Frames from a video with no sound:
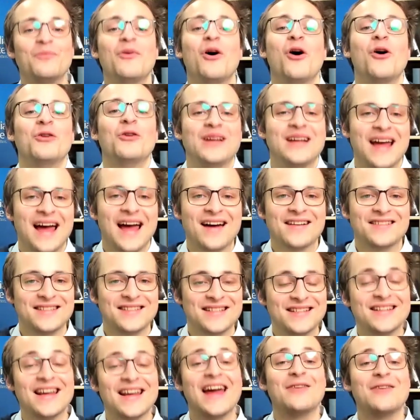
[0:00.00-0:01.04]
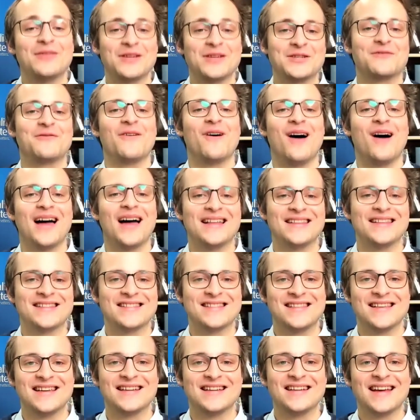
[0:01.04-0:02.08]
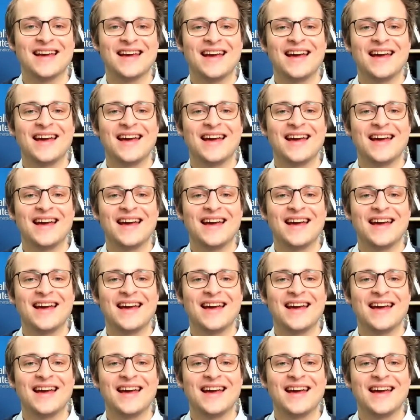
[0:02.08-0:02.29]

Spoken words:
polling out today which finds that